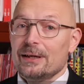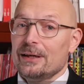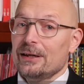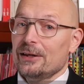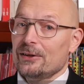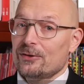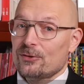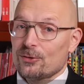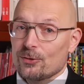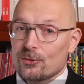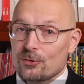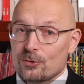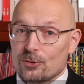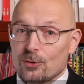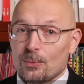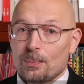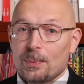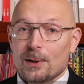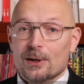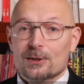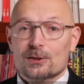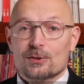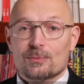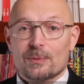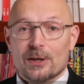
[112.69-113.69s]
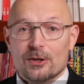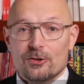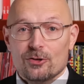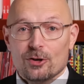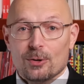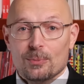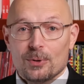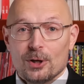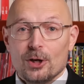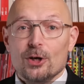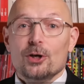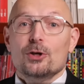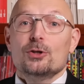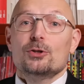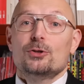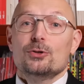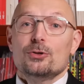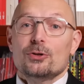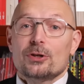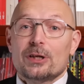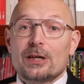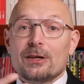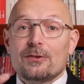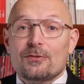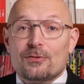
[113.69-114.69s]
it's also part of my job
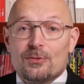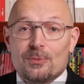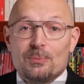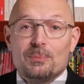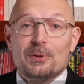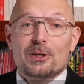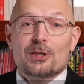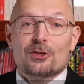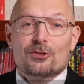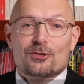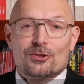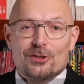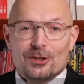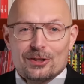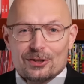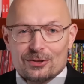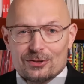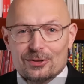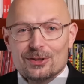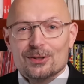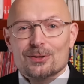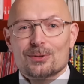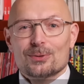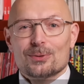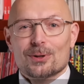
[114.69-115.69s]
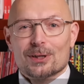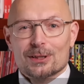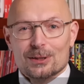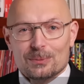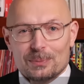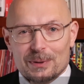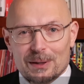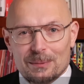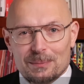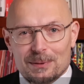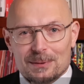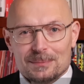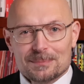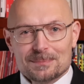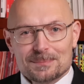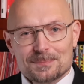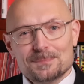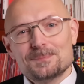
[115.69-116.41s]
to give PhDs to other people.